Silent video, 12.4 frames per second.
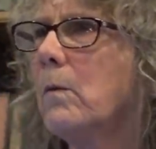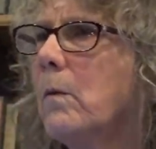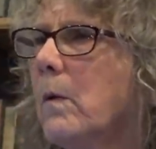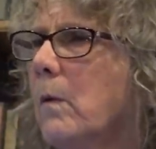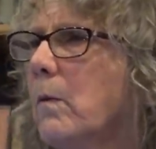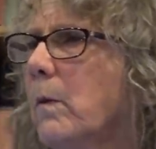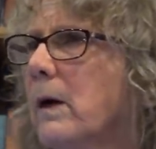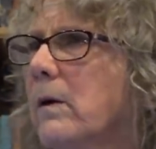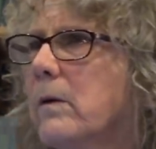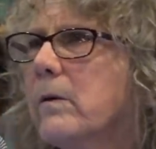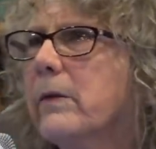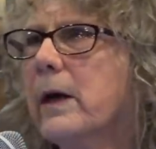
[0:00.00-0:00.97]

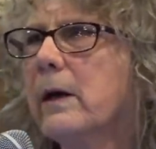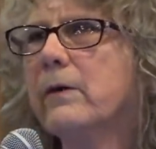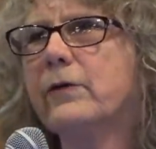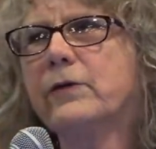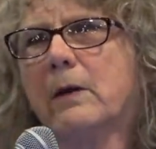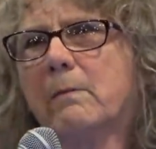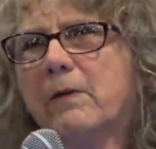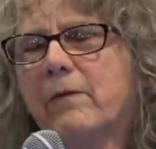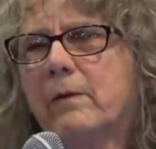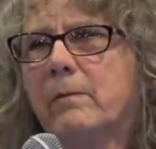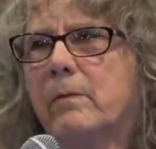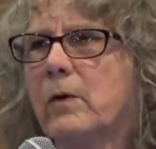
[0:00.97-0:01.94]
well, they, some of
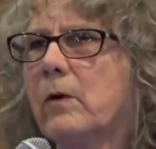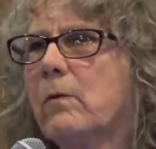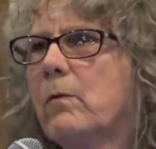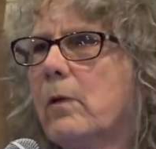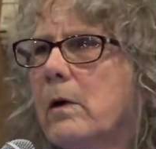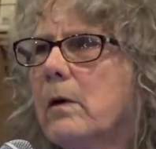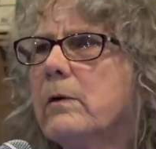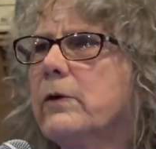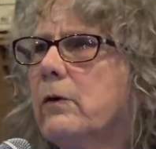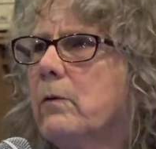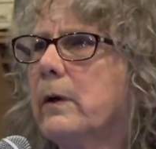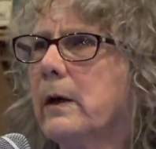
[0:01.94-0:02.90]
them were
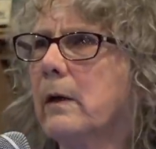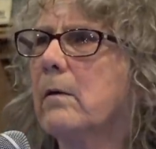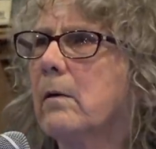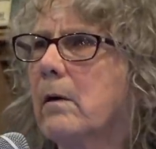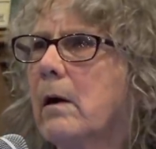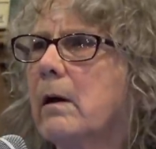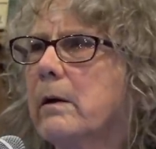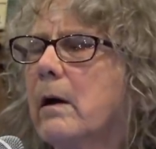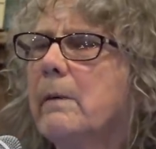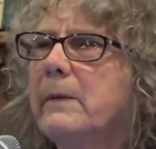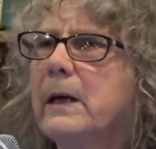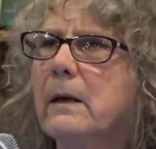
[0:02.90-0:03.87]
doing, I,
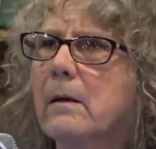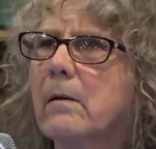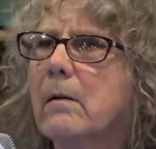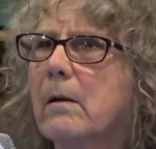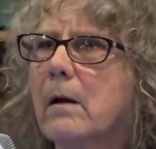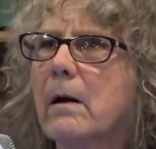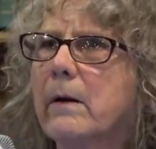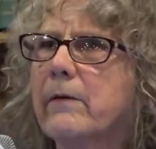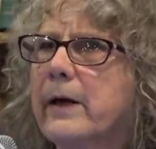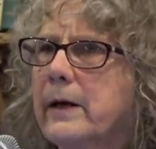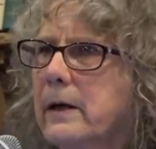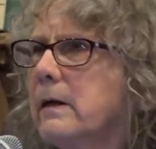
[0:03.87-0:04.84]
I mean, uh,
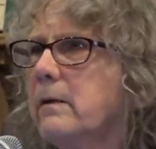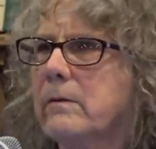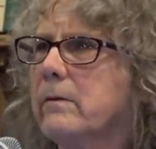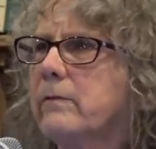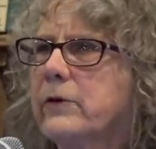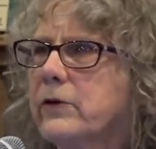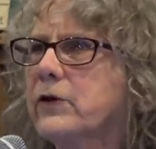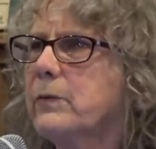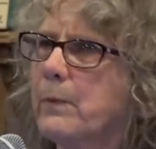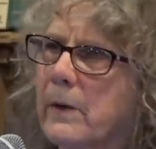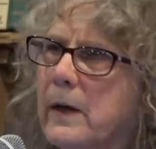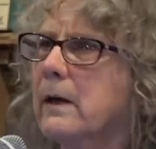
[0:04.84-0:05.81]
they didn't just
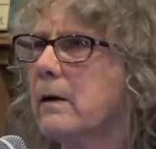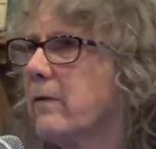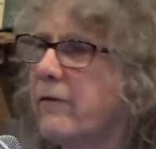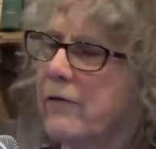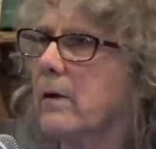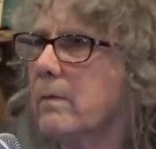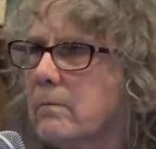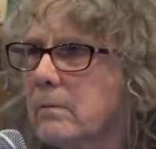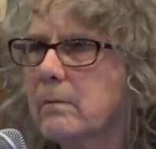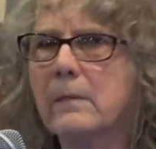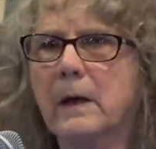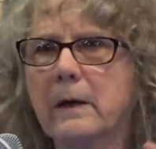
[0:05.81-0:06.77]
spring
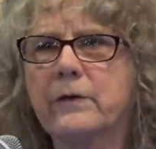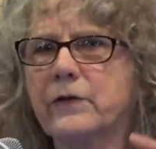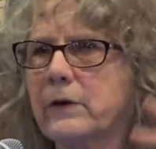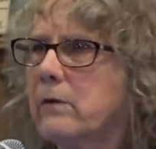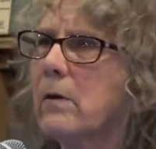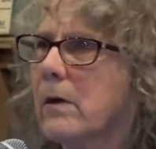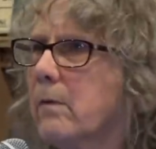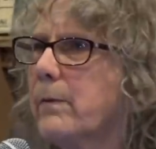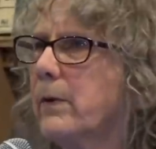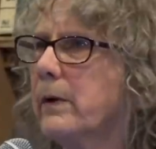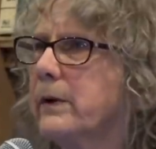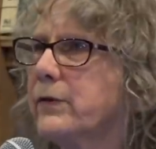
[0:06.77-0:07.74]
from like zero
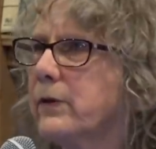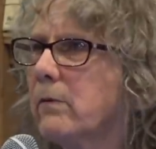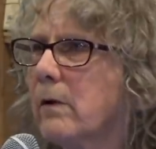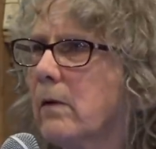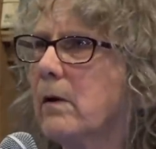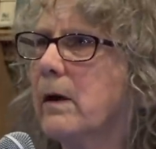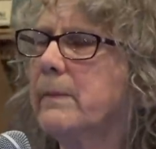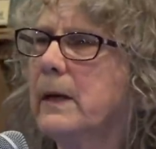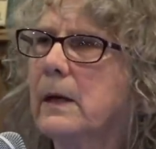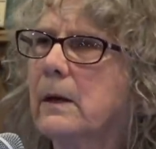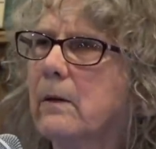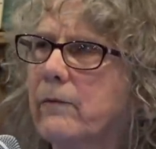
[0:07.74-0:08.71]
point zero. I
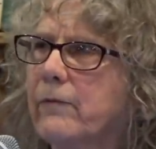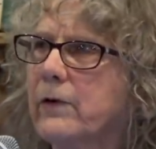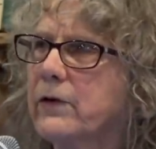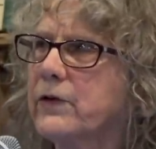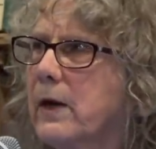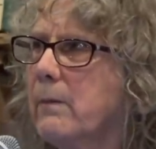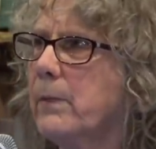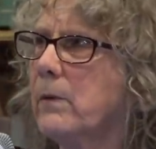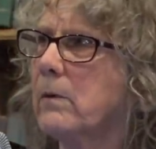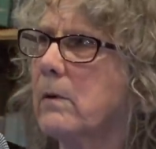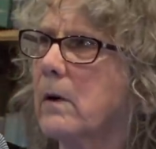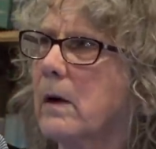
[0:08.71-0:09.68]
mean, for
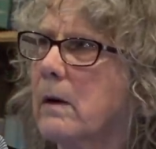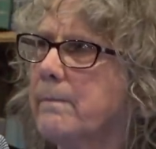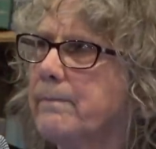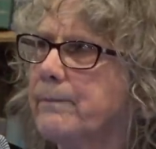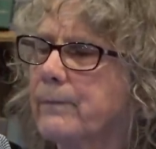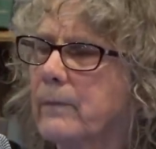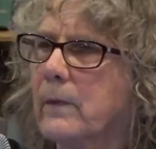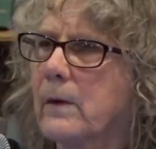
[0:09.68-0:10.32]
example, um,